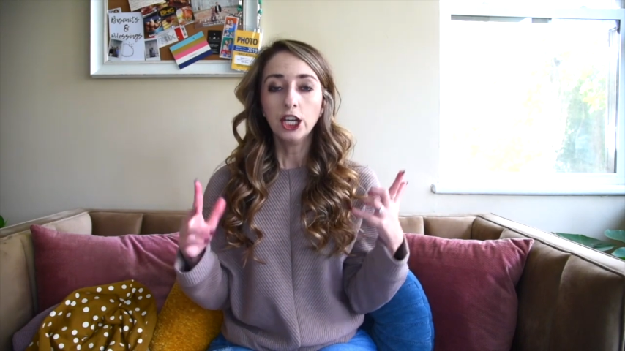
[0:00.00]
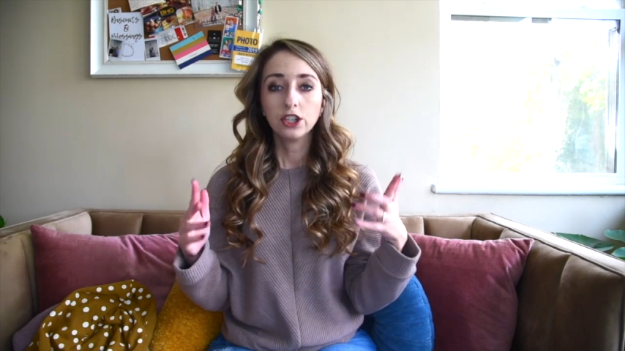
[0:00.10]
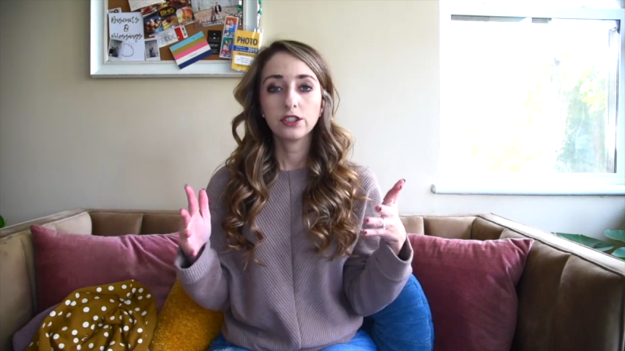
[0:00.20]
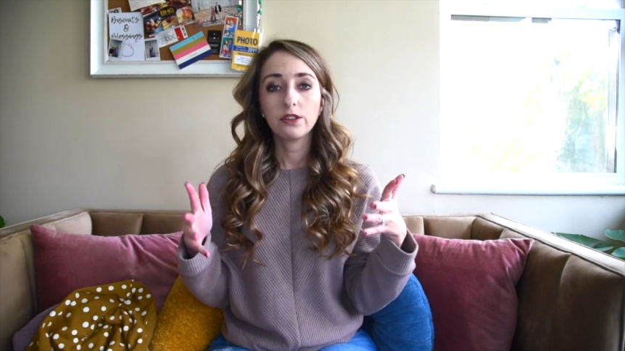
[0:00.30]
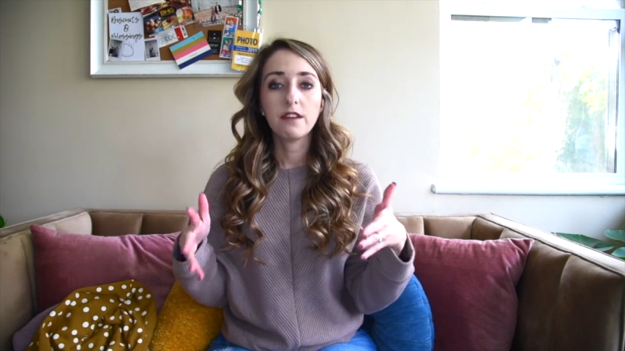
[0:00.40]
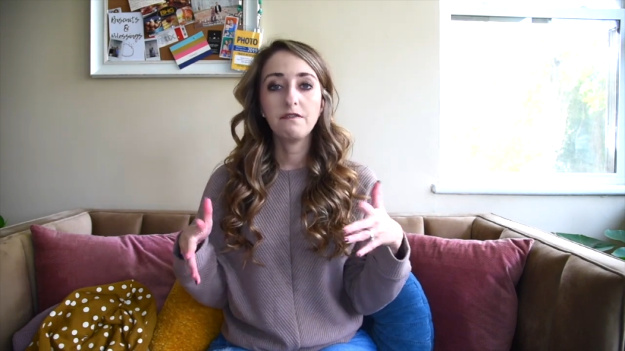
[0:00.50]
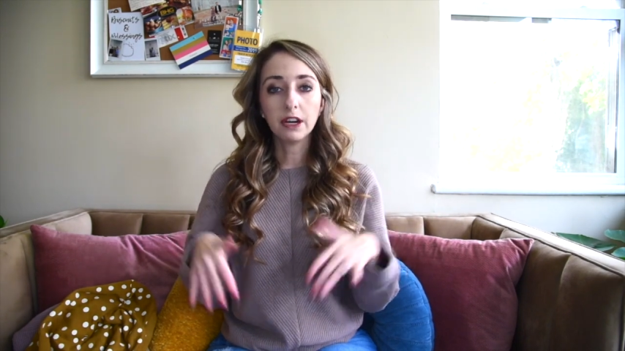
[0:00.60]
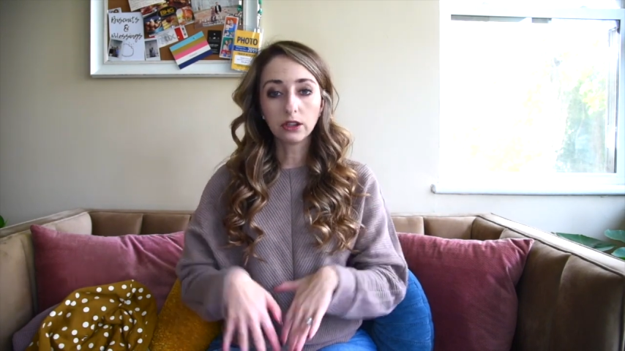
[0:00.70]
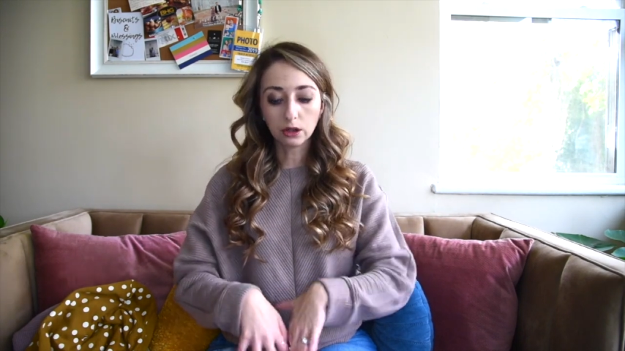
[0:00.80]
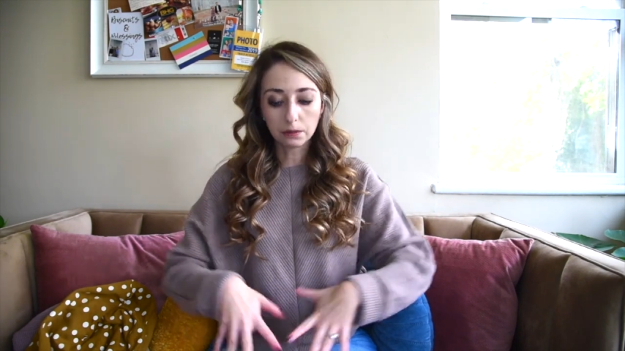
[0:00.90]
just so they
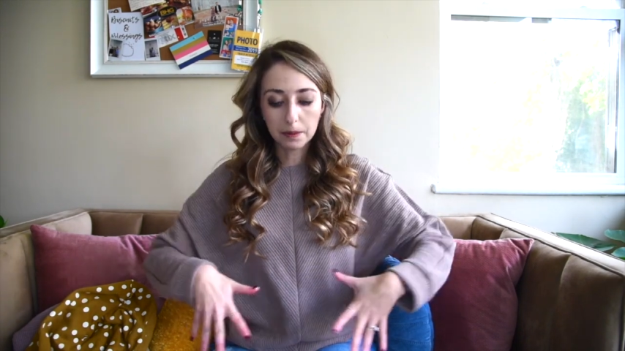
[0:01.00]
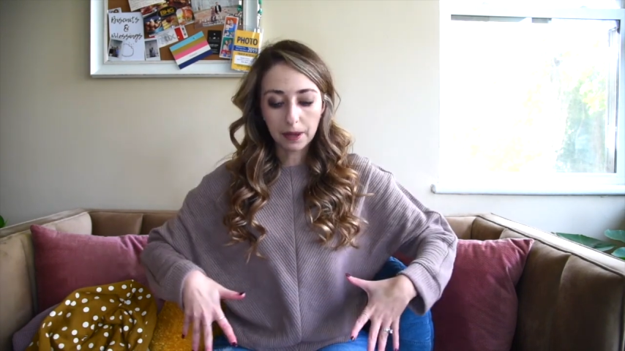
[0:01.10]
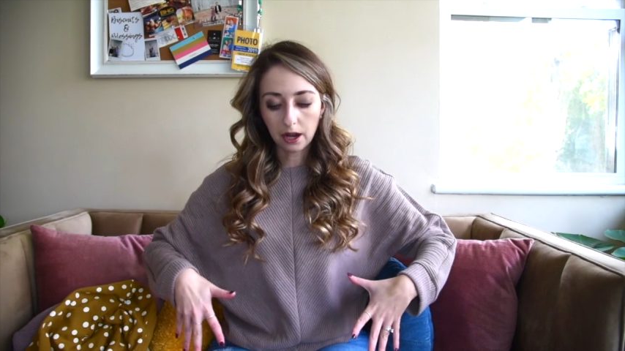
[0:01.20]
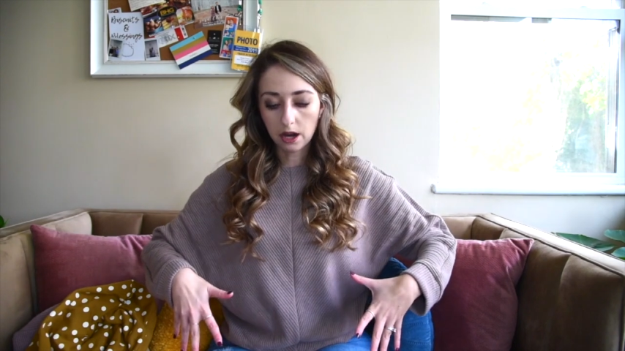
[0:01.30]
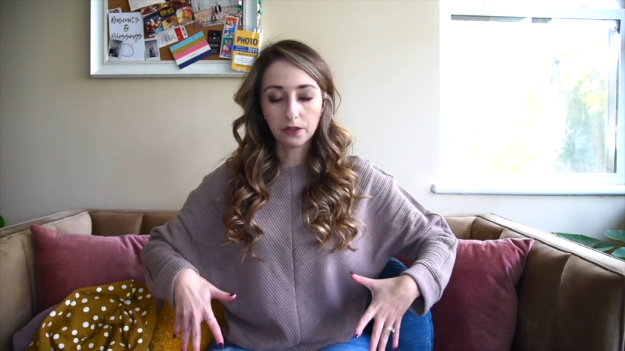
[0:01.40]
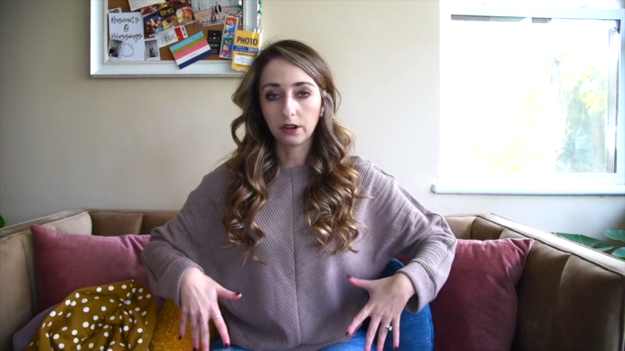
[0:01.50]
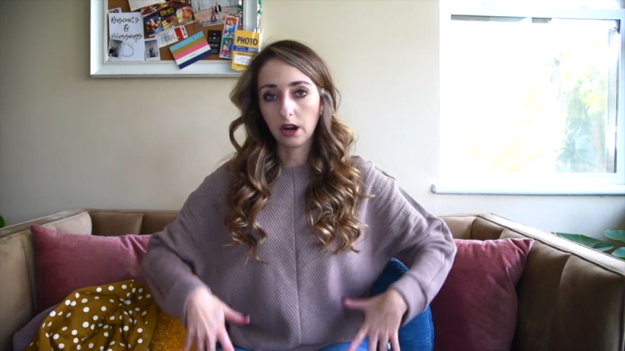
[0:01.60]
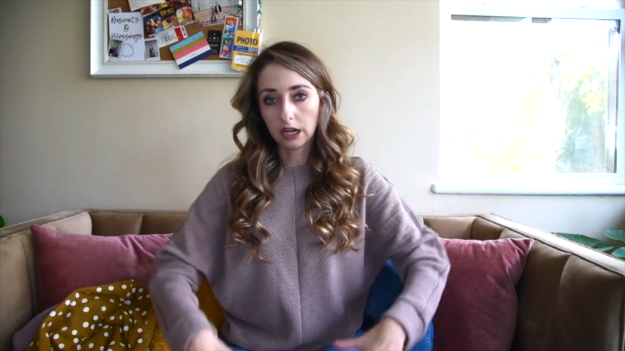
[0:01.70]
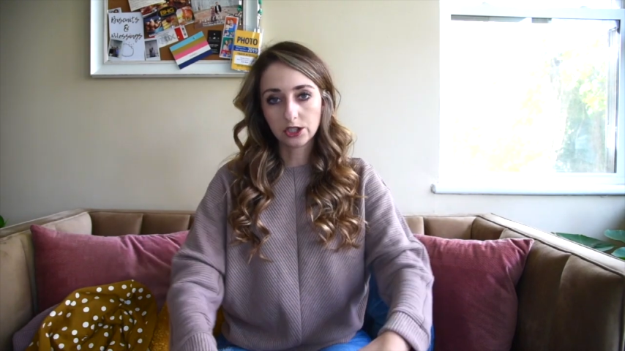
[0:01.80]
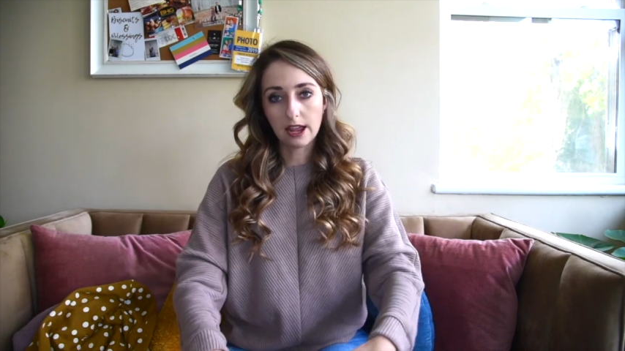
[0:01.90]
fit a little bit better in the
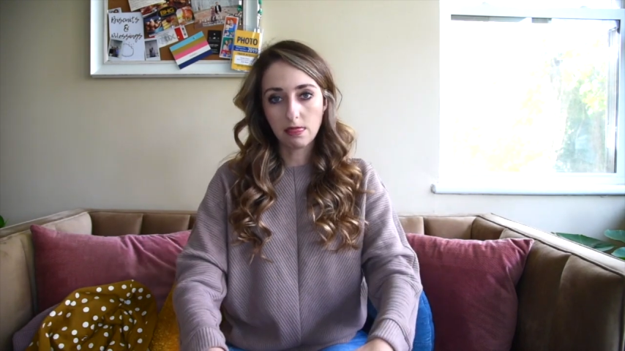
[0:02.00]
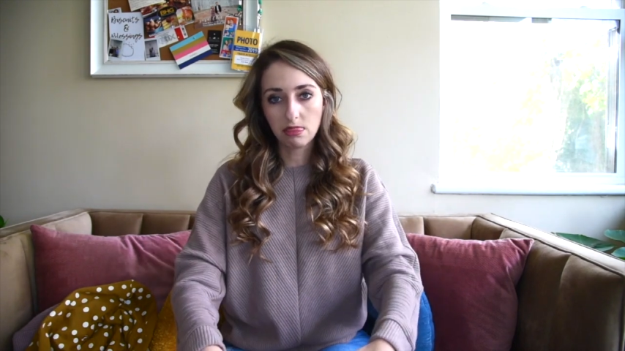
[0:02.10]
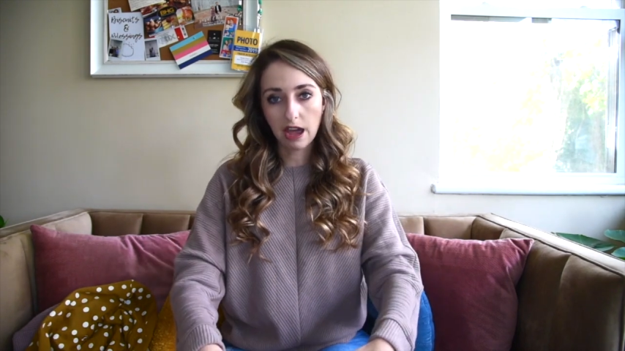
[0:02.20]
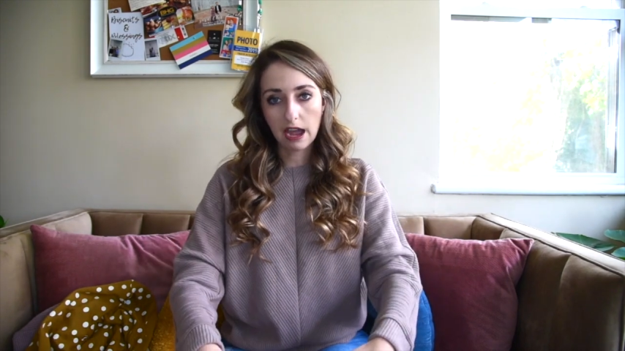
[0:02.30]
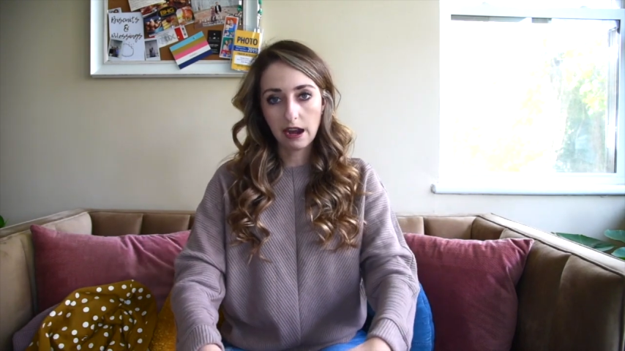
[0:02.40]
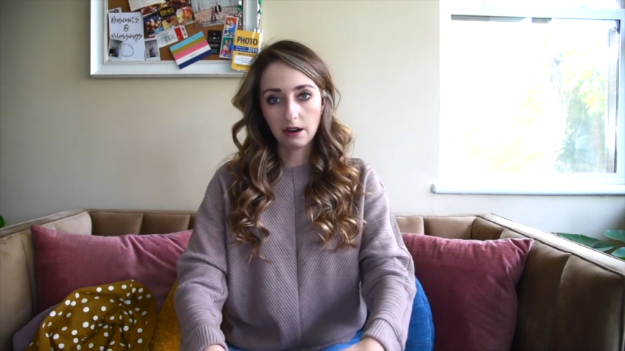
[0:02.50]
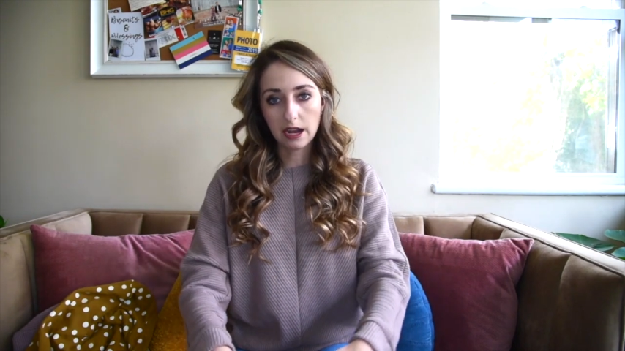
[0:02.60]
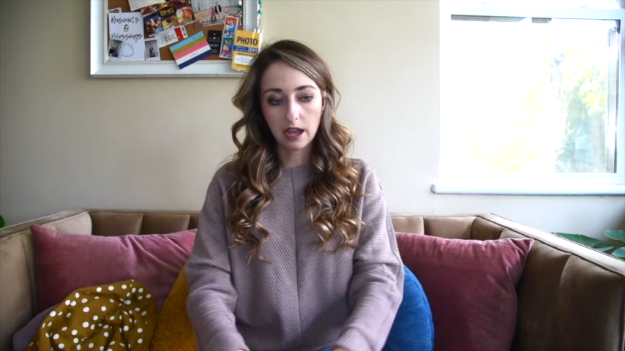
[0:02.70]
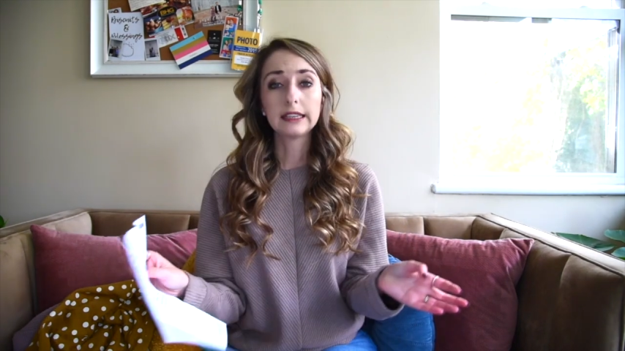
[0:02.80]
crotch and thigh area.